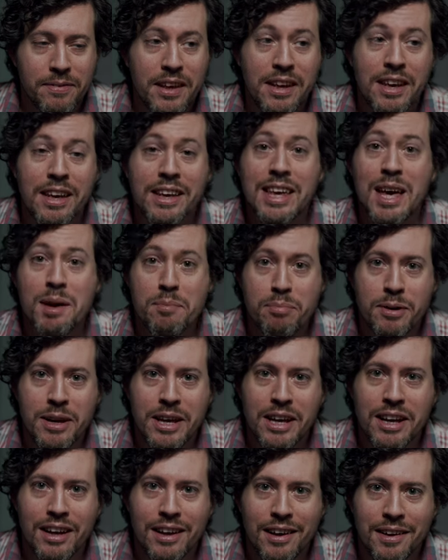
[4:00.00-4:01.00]
they can get
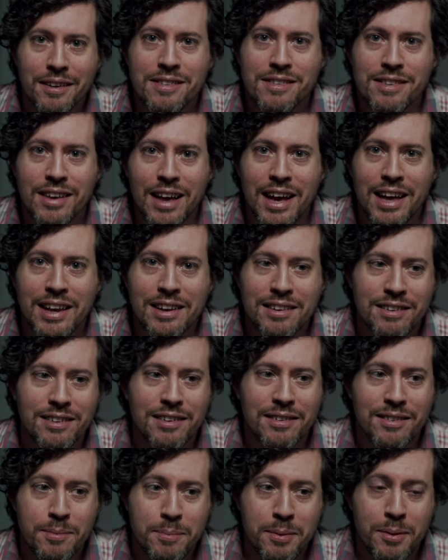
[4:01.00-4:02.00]
pretty close, and
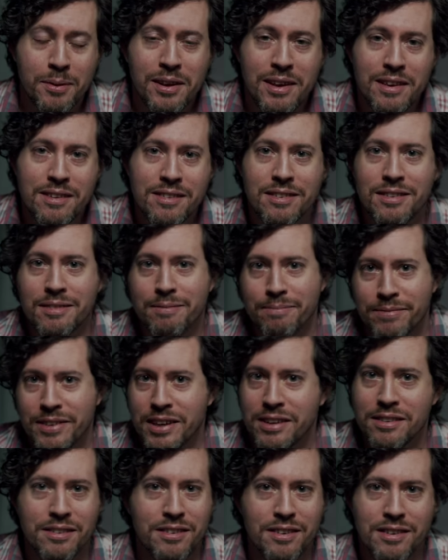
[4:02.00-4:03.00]
to be honest,
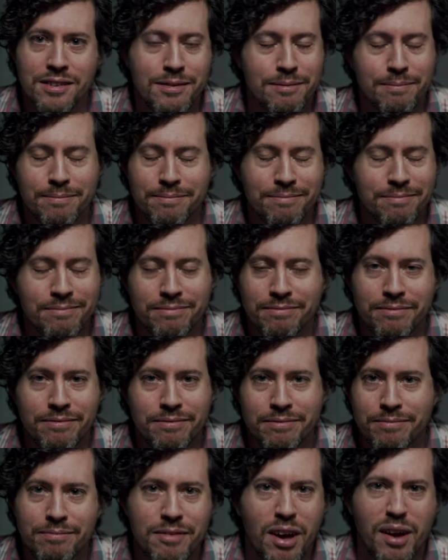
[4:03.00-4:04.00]
they should just
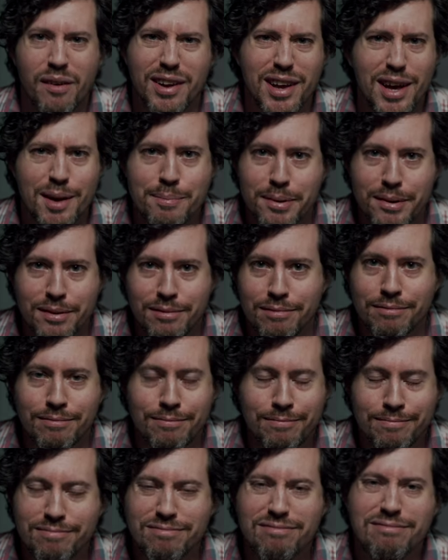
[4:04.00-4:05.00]
hurry up and
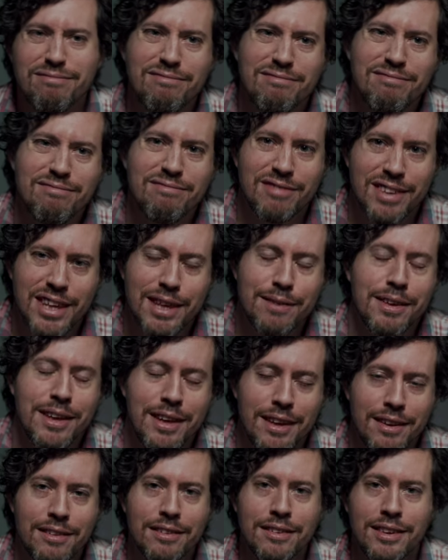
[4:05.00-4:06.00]
give
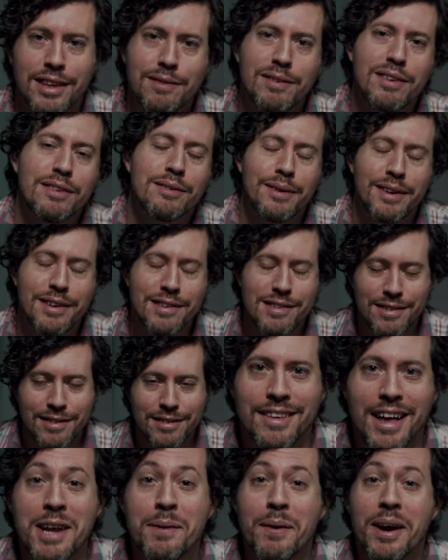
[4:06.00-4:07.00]
it, give it to us.
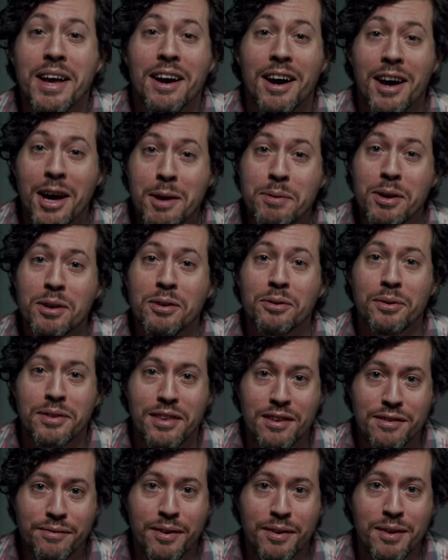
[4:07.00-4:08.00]
Anyway, I hope you
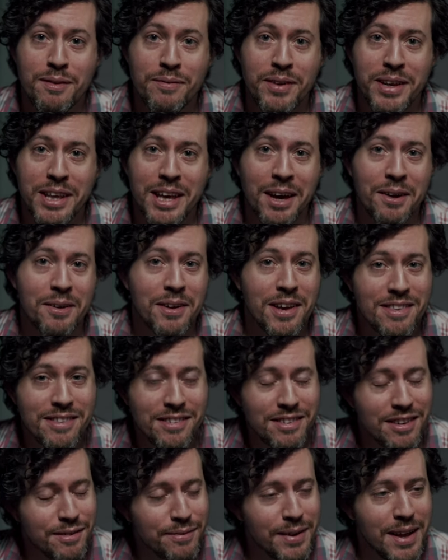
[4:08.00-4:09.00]
enjoyed this fun video. It's
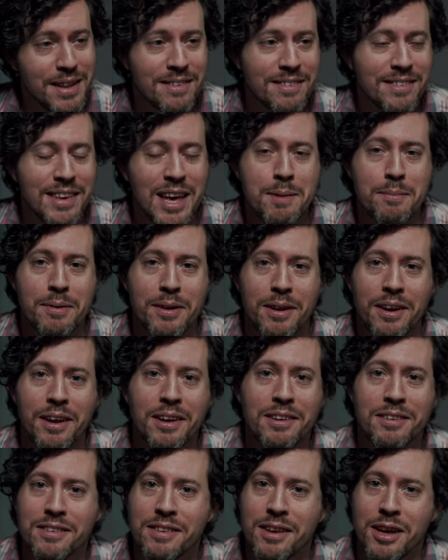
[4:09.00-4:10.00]
just for entertainment, and
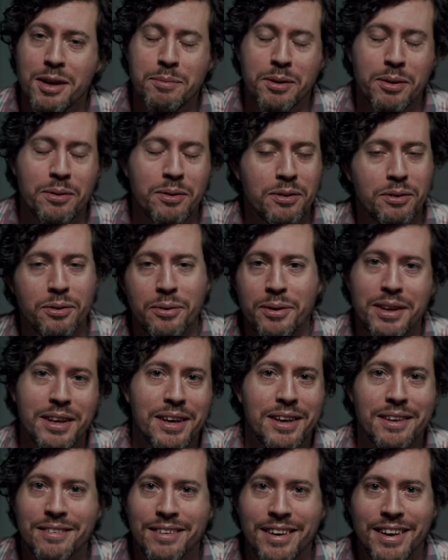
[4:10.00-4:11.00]
I just hope you enjoyed
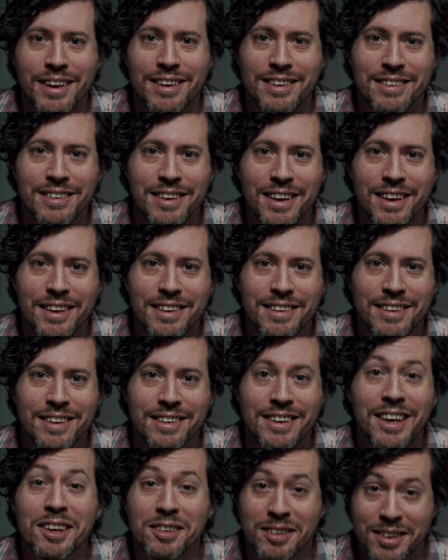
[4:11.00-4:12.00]
it, and uh,
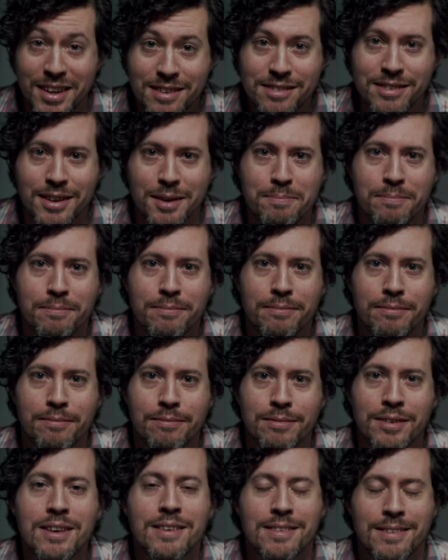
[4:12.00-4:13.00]
I'll catch you next time.
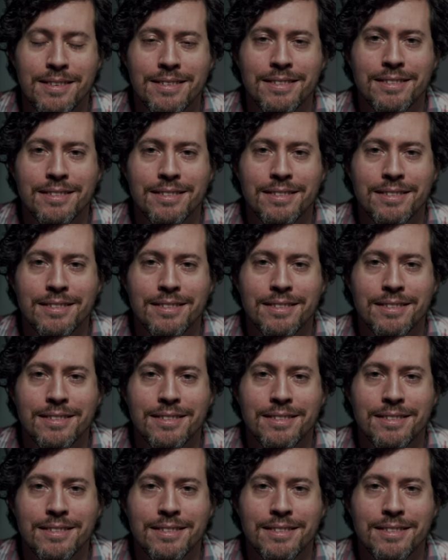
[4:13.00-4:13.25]
Cheers.